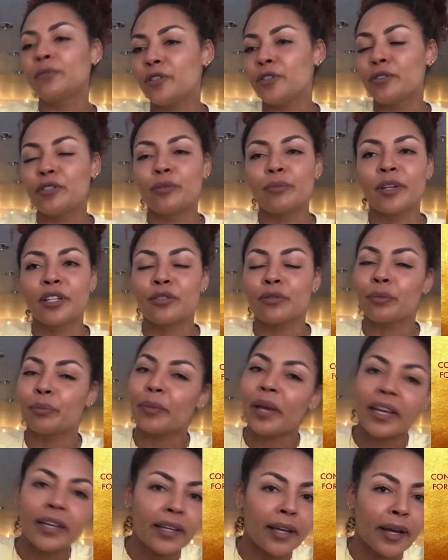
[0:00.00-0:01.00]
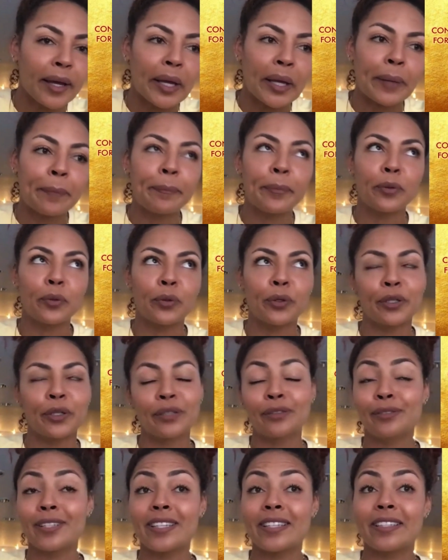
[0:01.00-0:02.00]
do too much with makeup or
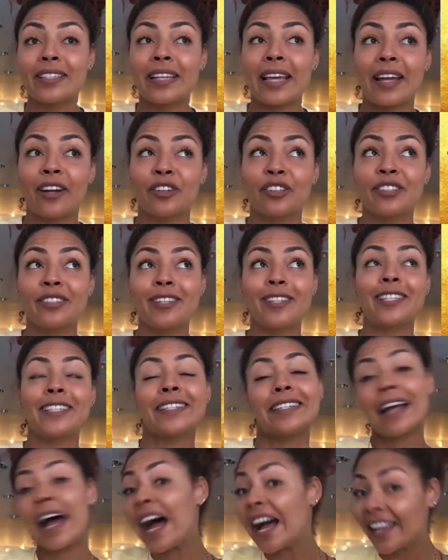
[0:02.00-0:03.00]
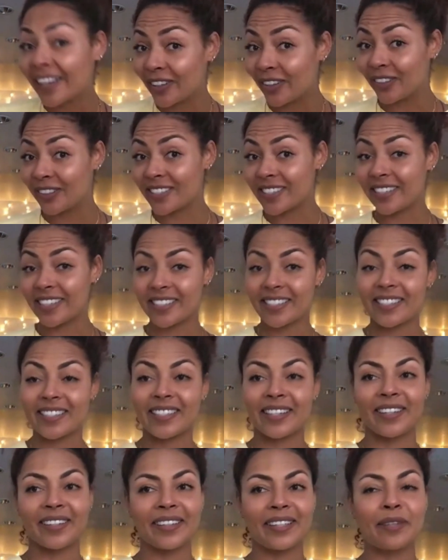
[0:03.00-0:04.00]
hairstyles
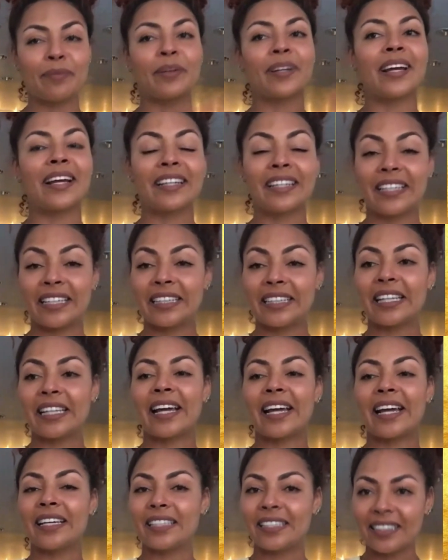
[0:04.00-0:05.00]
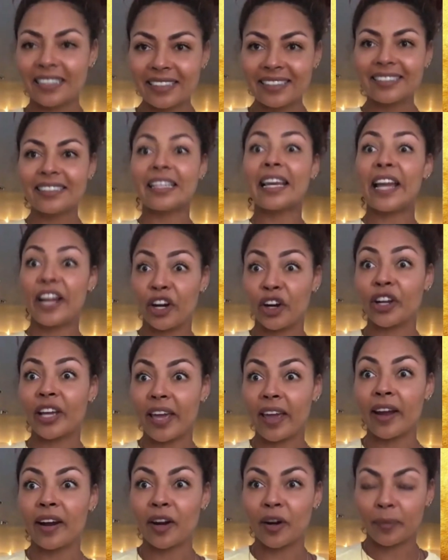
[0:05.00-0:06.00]
necessarily, but I need like hair
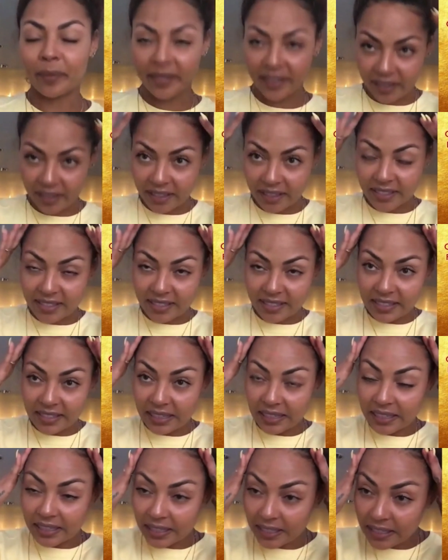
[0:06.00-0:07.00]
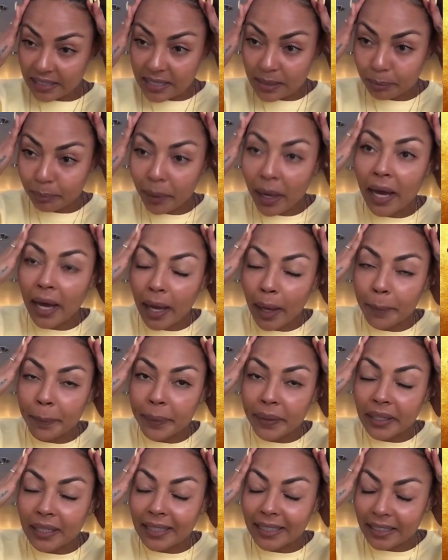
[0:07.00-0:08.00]
care because this mop
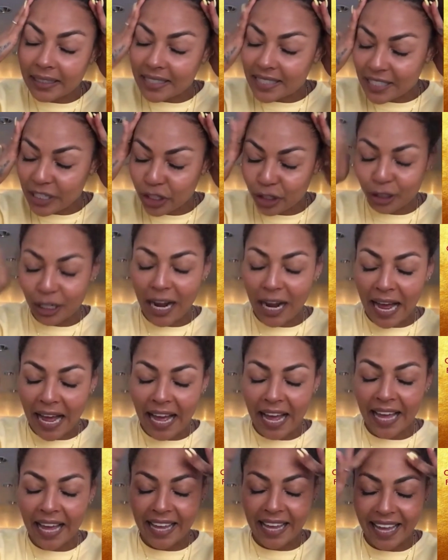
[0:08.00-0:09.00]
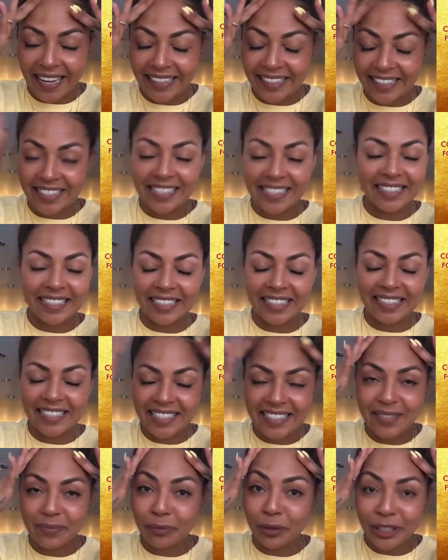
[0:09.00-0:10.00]
dry and just needs
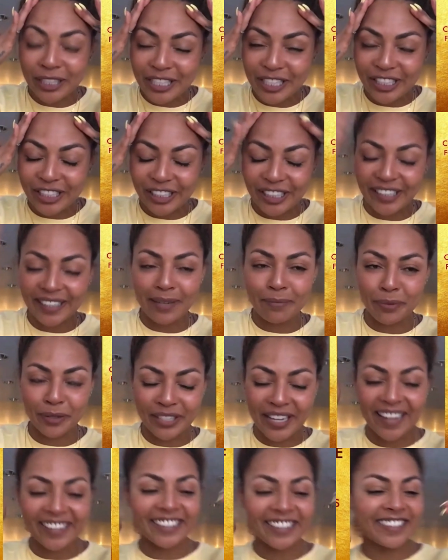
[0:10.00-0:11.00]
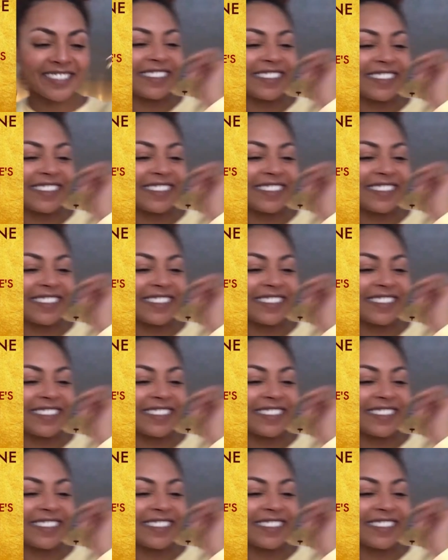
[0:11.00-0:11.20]
moisture protection.